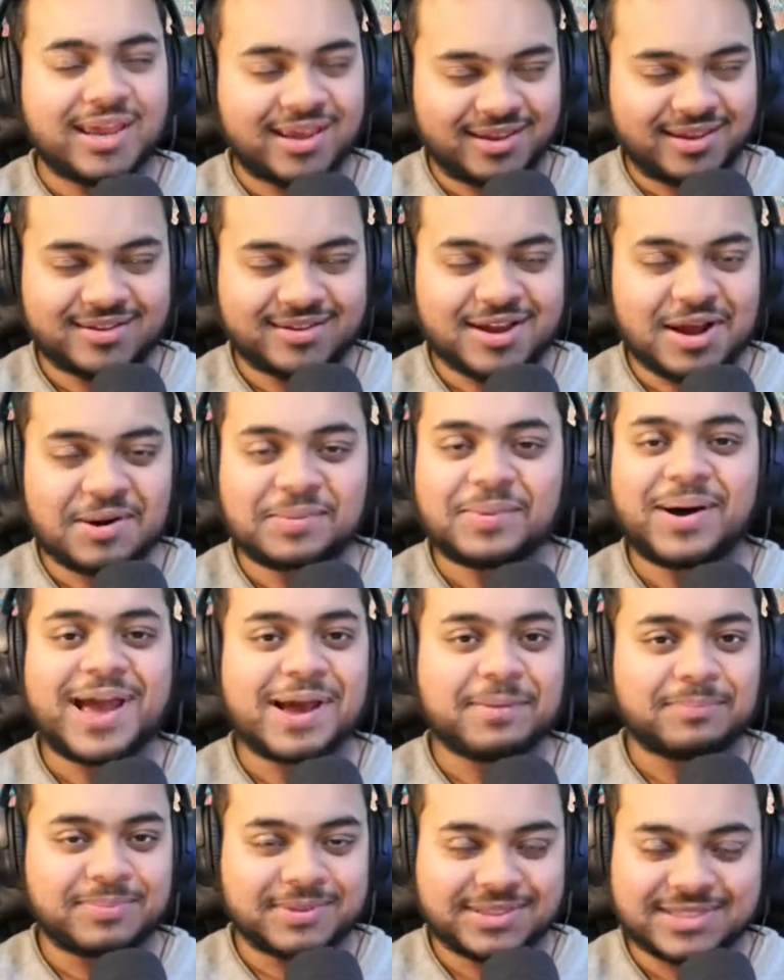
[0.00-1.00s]
am I
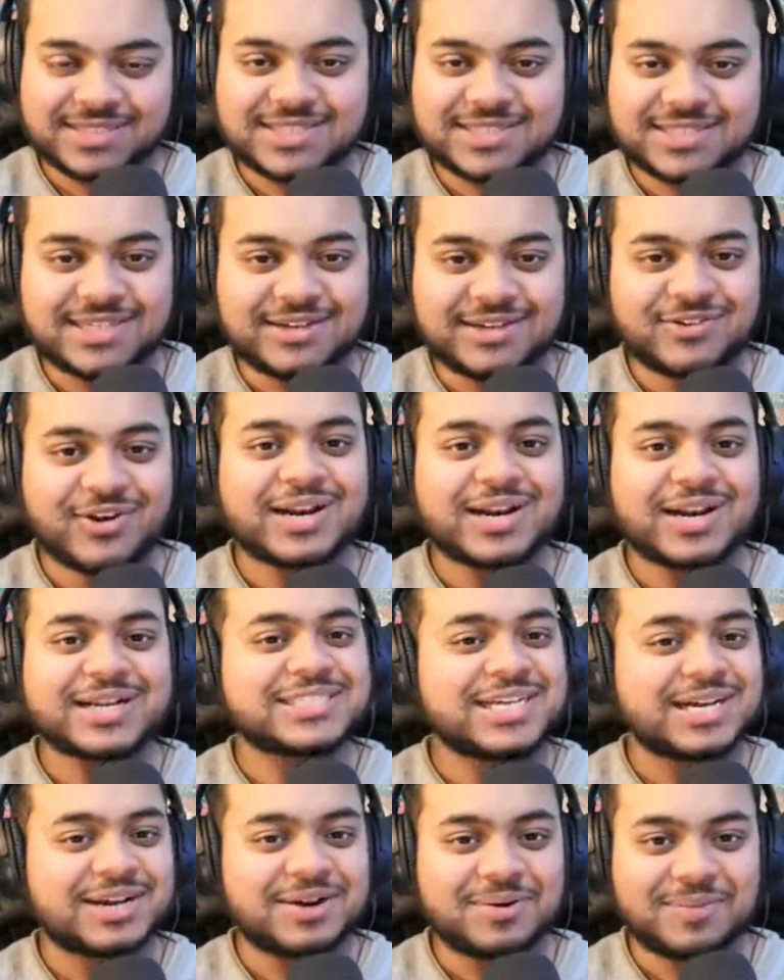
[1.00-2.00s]
happy to see Granit
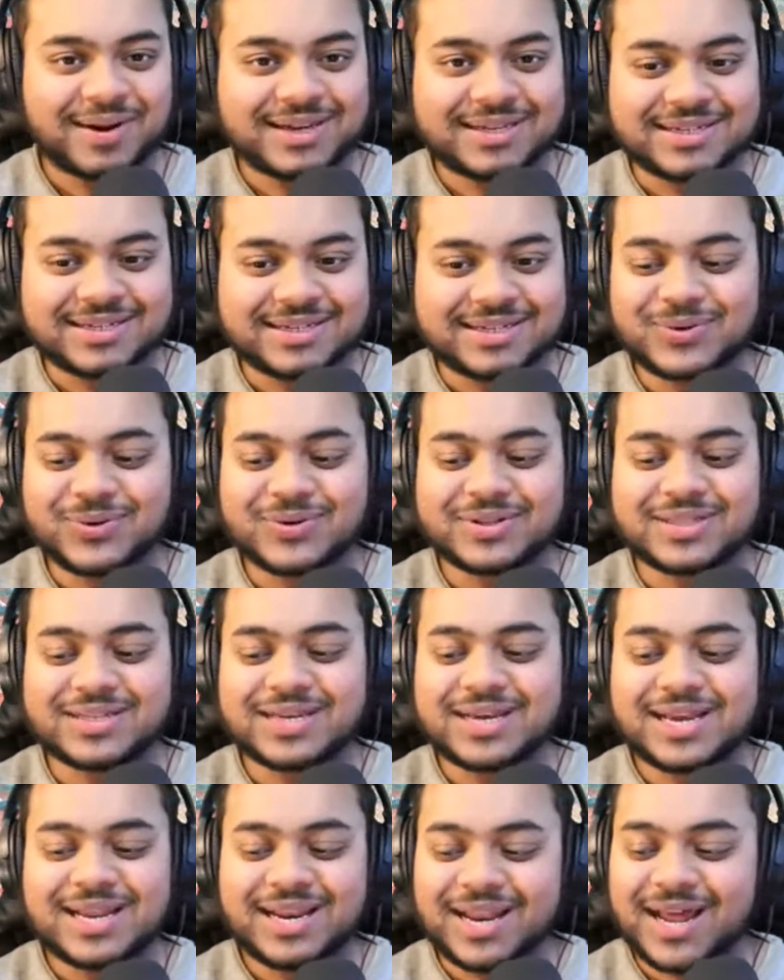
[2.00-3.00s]
Xhaka back in the squad
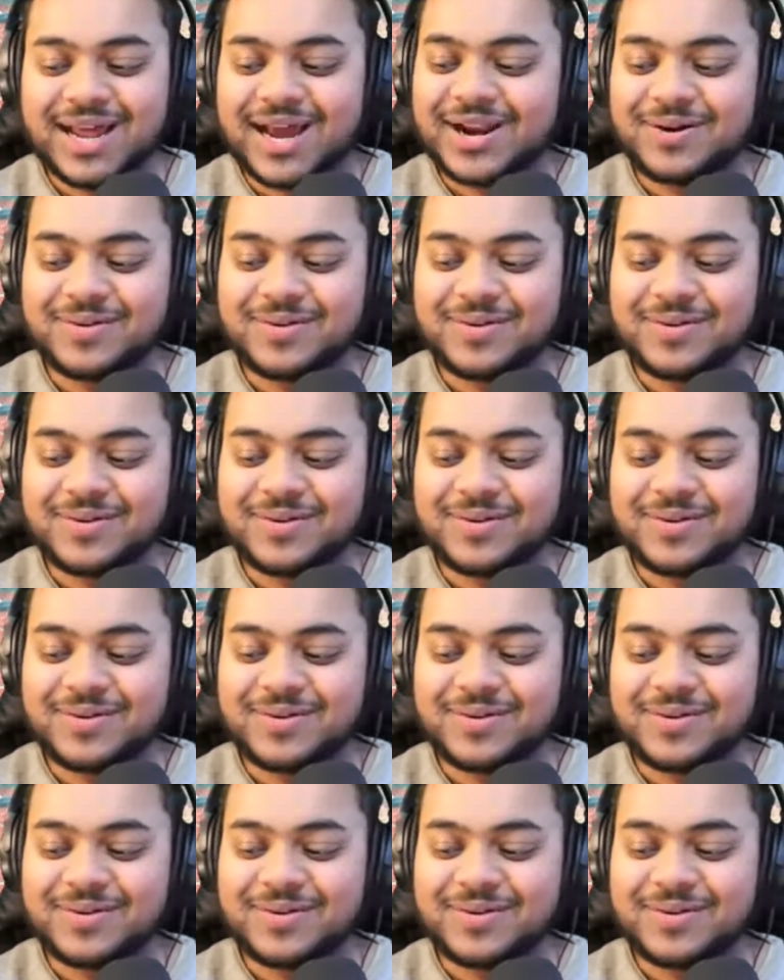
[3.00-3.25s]
lineup.